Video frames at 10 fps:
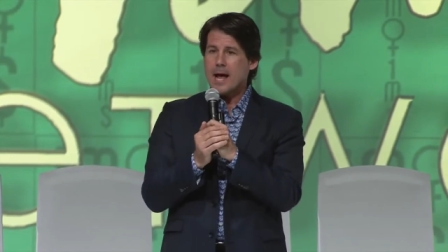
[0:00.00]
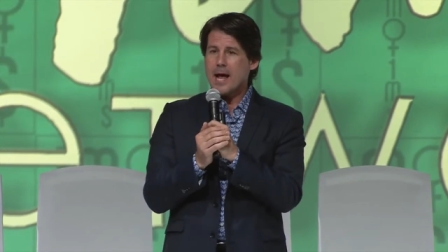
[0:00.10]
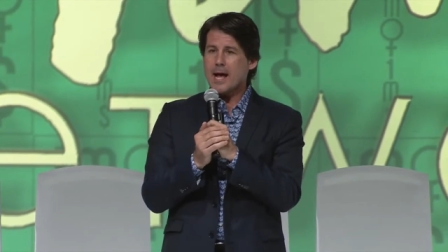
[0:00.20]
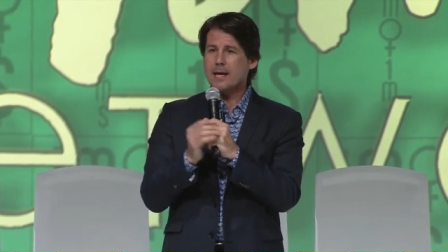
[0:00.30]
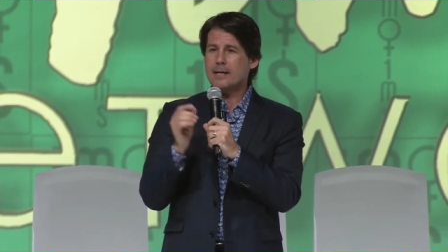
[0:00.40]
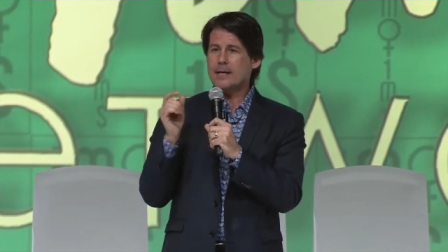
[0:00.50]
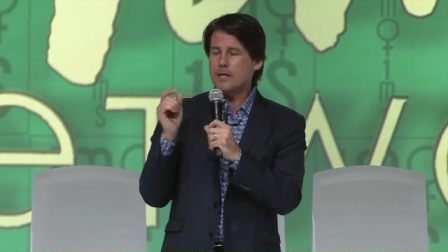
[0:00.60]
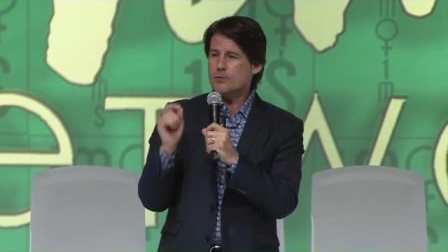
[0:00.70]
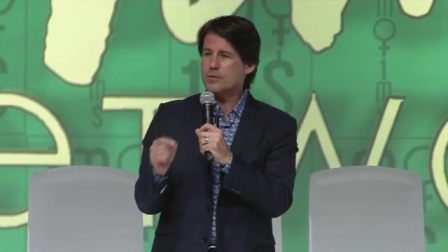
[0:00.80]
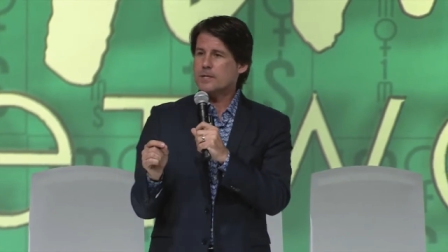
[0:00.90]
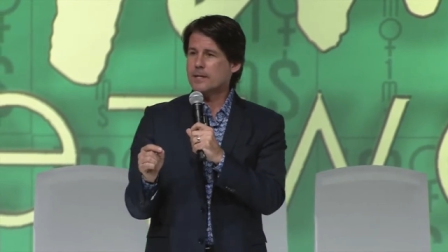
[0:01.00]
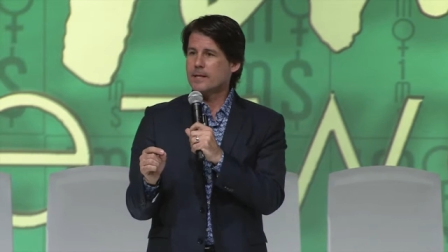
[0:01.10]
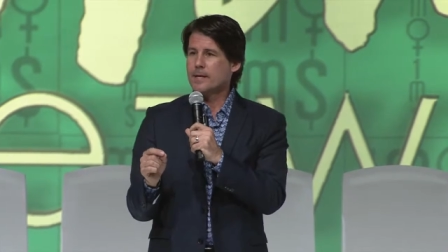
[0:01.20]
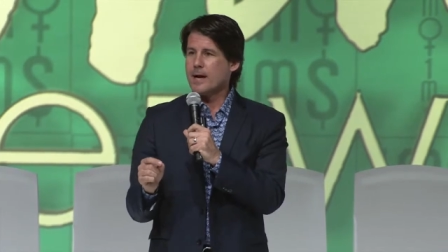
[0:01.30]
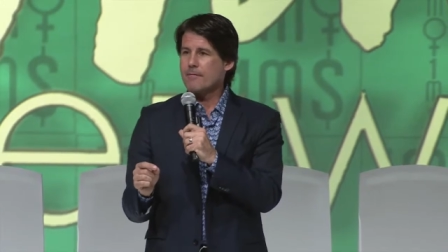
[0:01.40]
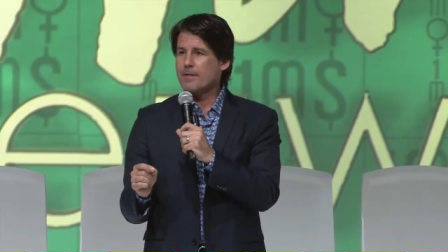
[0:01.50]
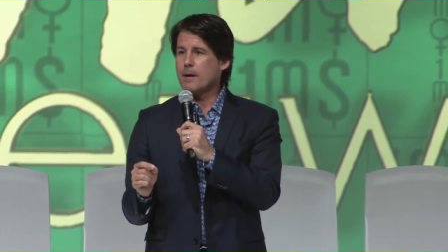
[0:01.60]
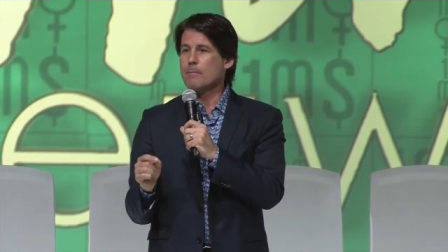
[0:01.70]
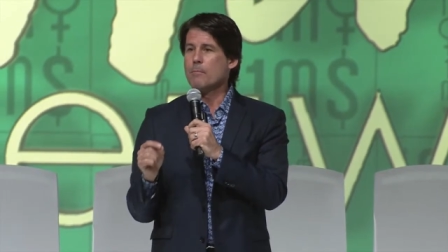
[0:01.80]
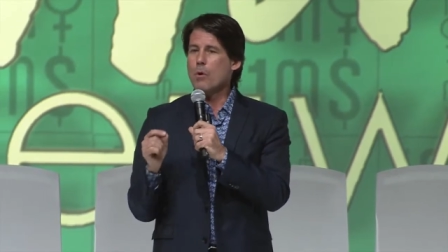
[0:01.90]
And interestingly enough,
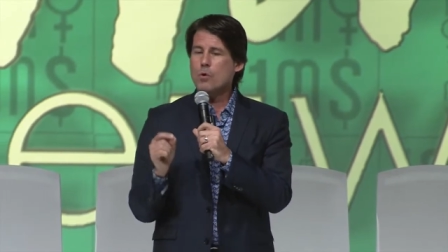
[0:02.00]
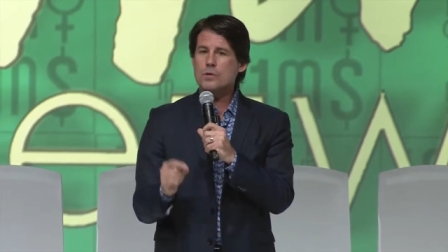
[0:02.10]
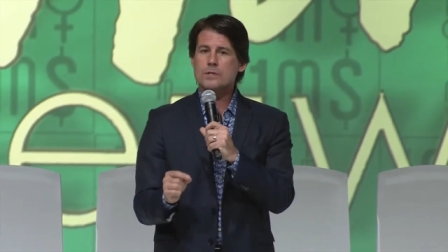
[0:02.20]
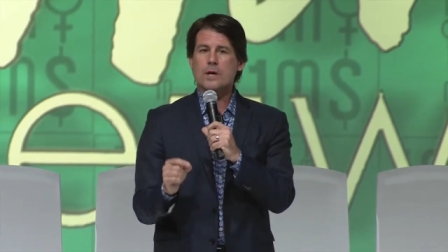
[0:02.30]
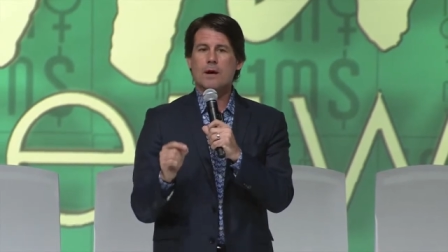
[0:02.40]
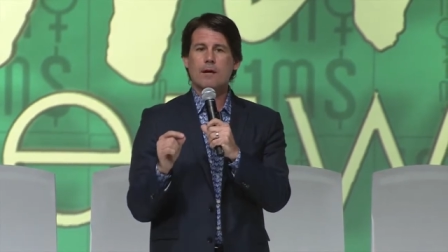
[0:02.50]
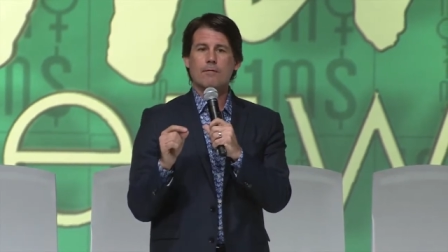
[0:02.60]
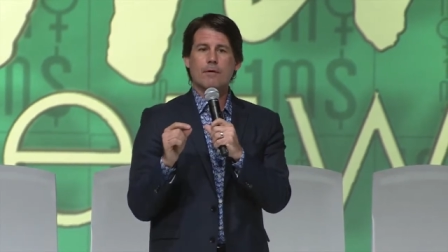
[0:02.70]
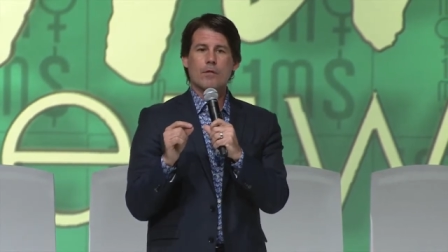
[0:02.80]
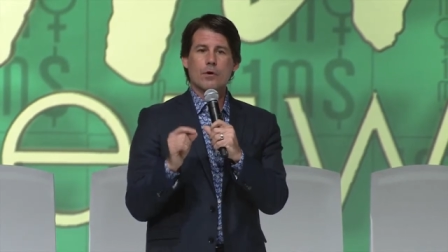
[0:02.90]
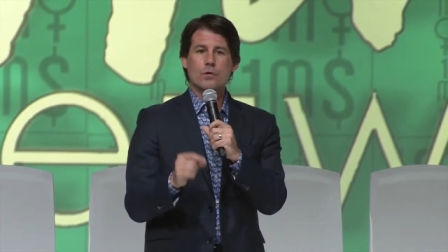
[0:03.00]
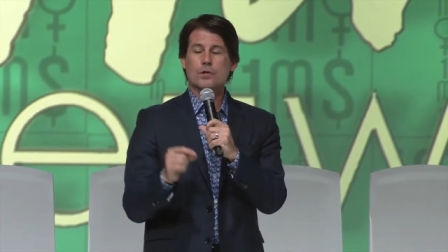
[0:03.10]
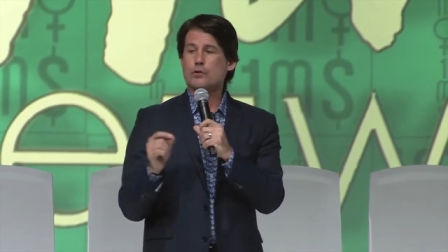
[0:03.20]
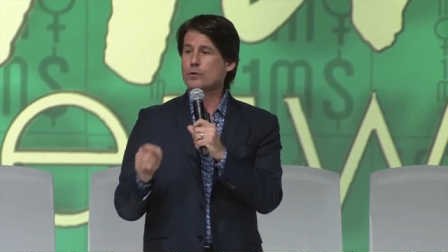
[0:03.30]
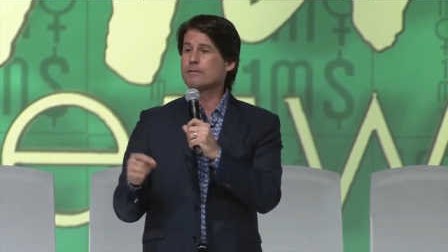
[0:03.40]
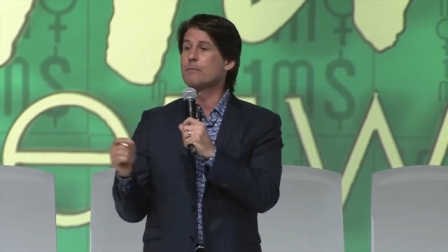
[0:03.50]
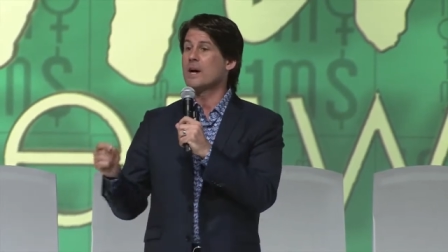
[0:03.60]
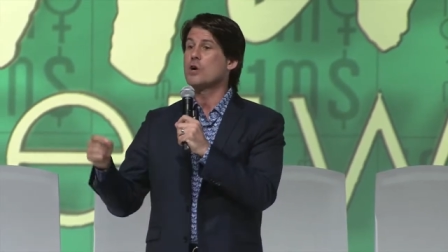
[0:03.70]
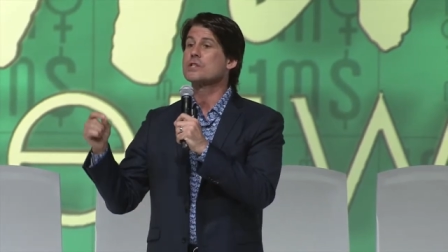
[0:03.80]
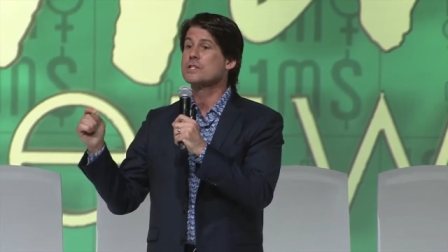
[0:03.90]
that most of those are driven
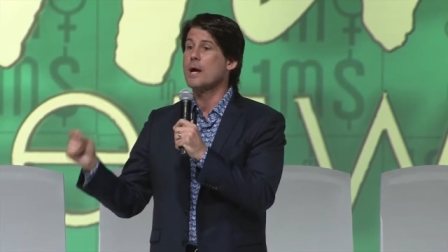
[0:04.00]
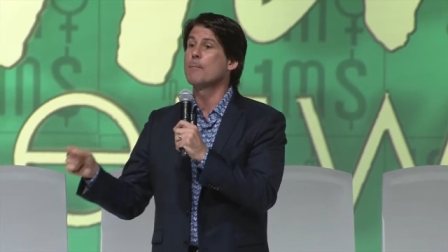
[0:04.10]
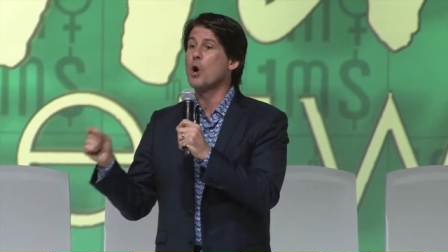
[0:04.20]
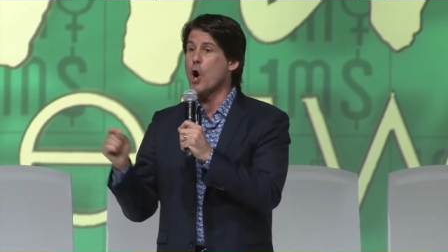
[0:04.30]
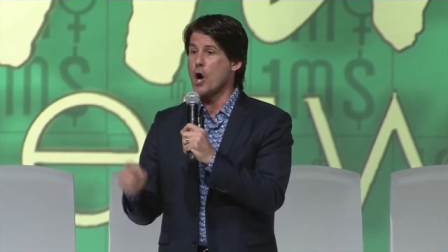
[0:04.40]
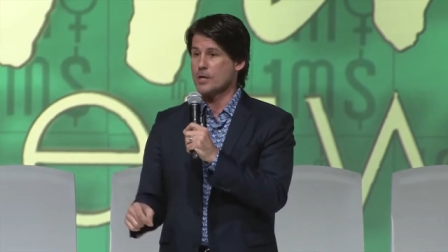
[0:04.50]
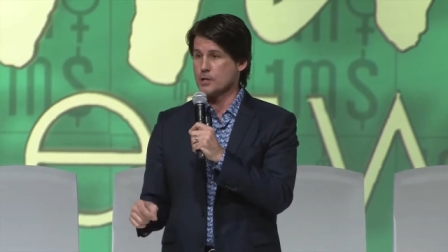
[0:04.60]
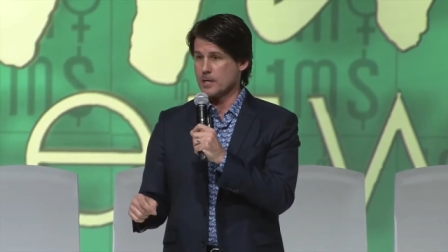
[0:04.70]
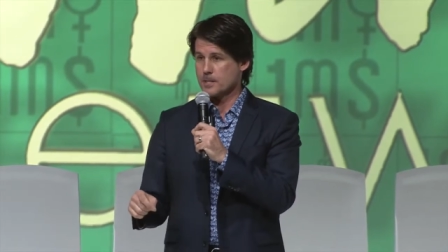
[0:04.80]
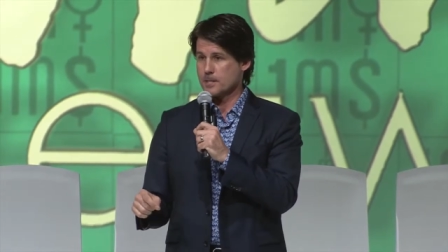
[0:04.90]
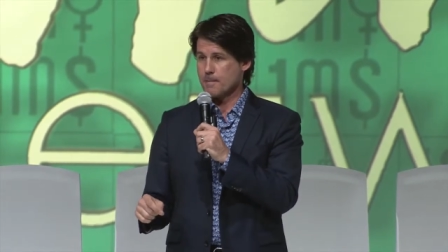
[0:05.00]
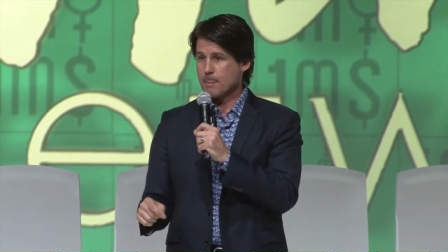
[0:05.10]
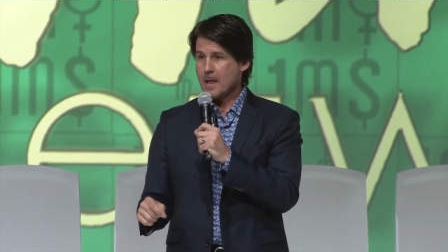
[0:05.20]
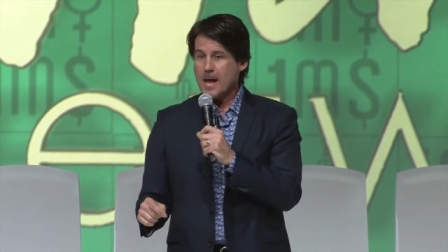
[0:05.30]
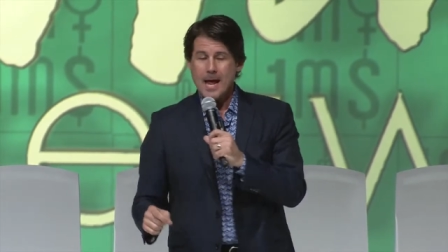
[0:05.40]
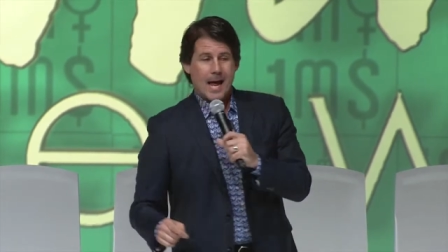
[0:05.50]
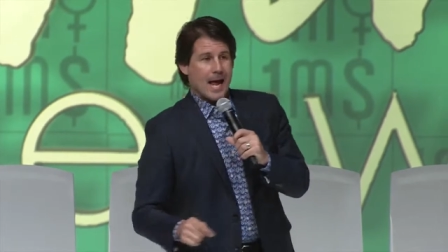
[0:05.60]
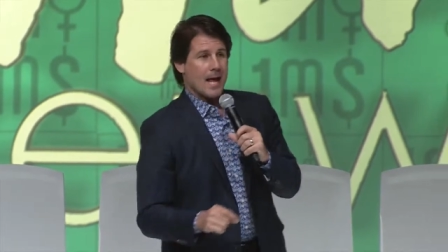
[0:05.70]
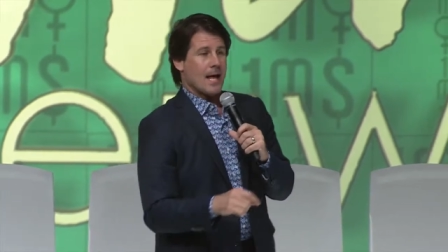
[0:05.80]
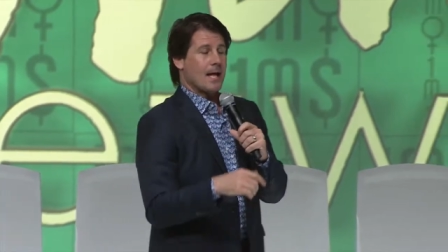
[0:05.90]
by our subconscious.
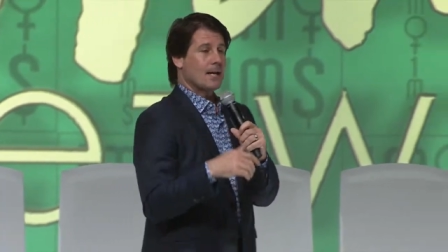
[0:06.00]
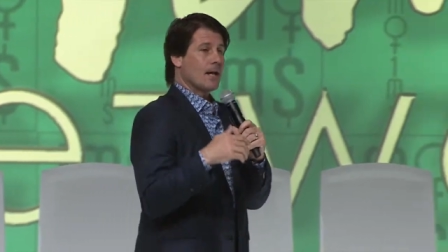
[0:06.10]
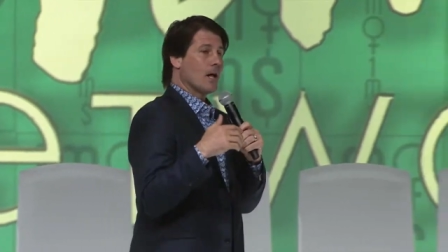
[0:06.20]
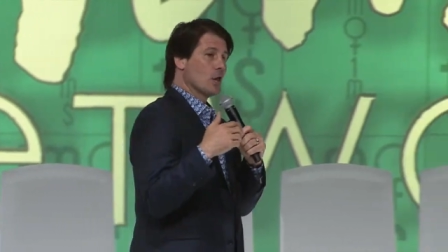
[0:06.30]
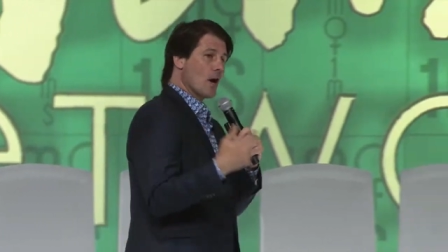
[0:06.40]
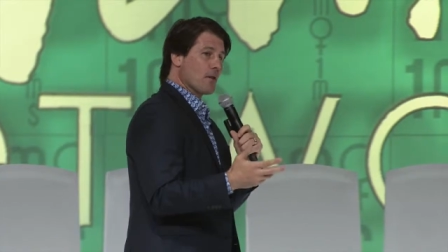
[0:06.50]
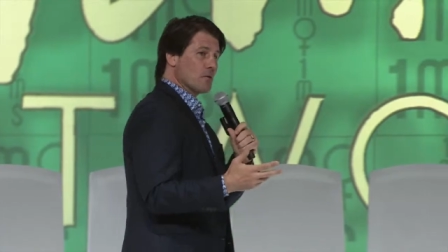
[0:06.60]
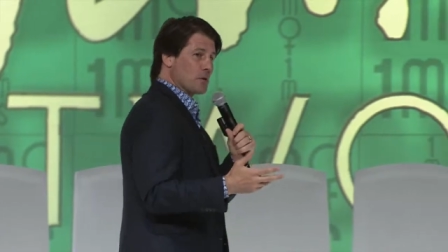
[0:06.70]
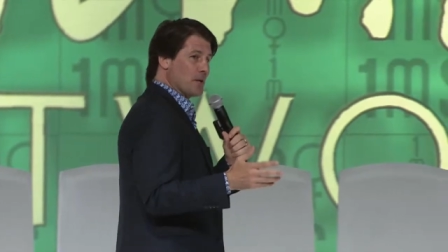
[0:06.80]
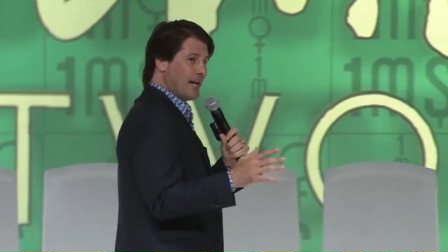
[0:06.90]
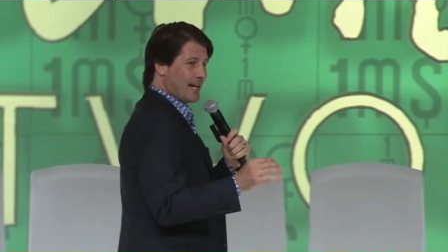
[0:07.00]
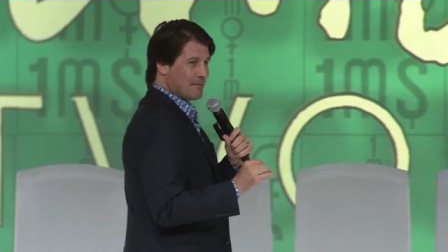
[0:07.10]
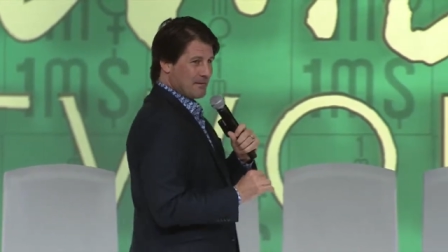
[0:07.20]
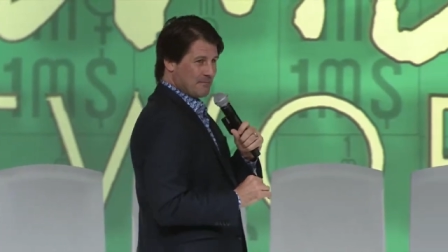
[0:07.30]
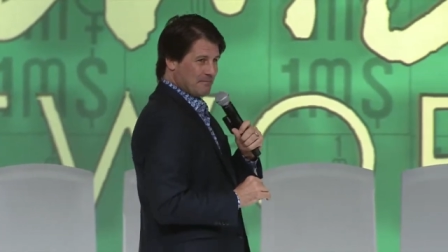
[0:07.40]
And a lot of those are negative.